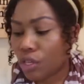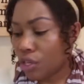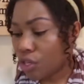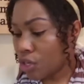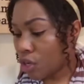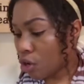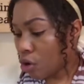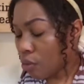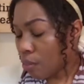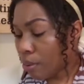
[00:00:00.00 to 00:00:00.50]
you
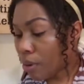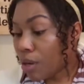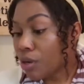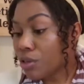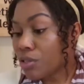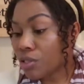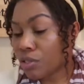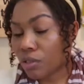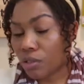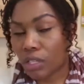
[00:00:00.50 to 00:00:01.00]
know,
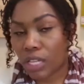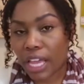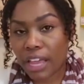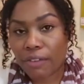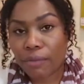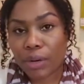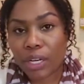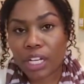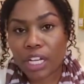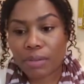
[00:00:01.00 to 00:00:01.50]
personal
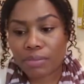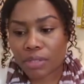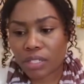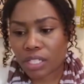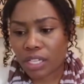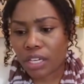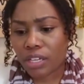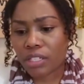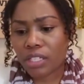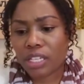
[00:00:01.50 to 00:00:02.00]
life when it comes to
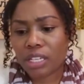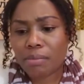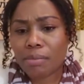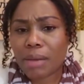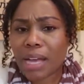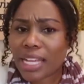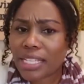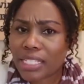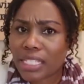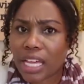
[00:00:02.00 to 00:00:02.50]
scarcity
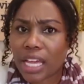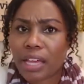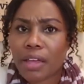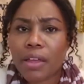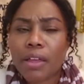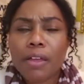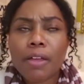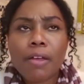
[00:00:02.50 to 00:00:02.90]
mindset.